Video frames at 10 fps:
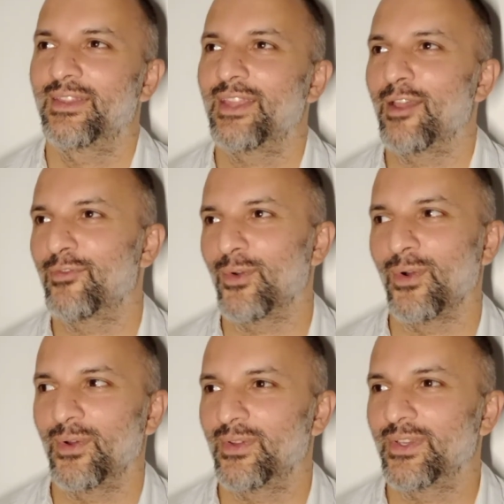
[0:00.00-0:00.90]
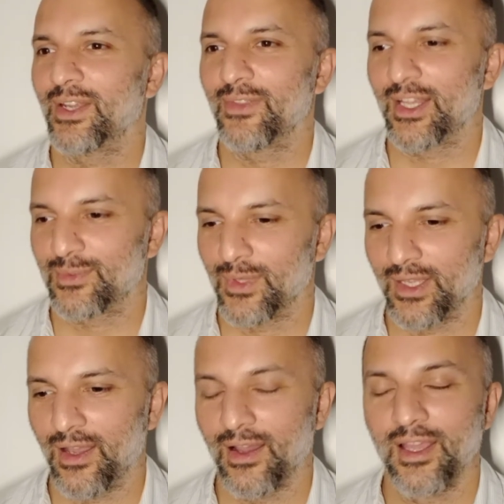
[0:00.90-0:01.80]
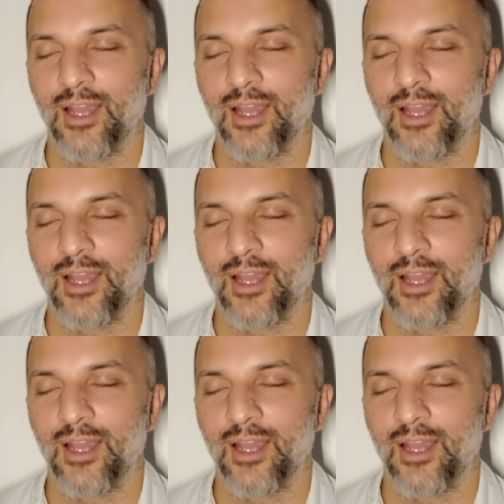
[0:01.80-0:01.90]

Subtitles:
Therefore, you know, that's what they are.